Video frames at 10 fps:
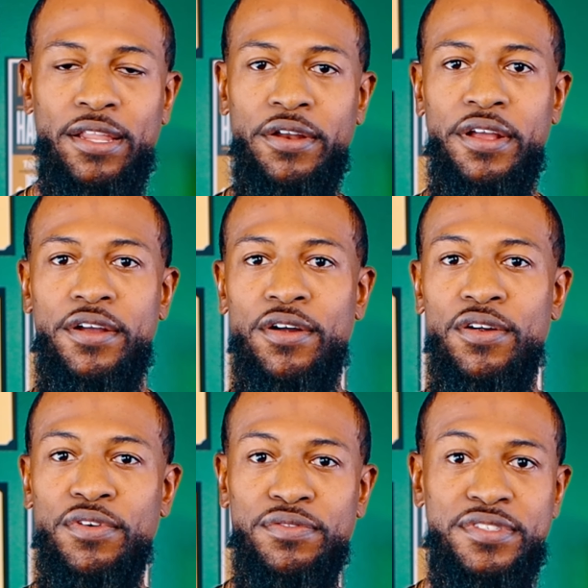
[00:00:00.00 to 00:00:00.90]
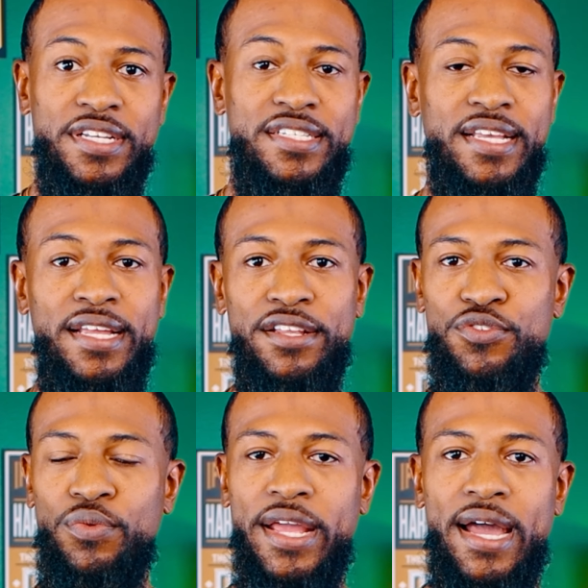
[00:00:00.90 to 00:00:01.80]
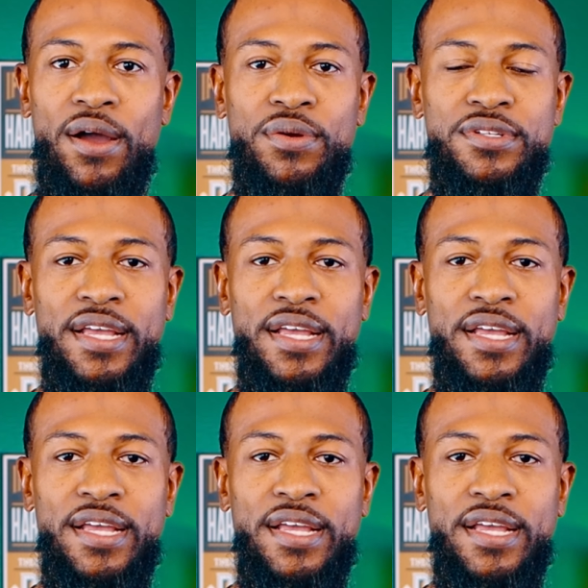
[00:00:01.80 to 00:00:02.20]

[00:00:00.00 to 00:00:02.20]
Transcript: learning curve of 16 to 20 hours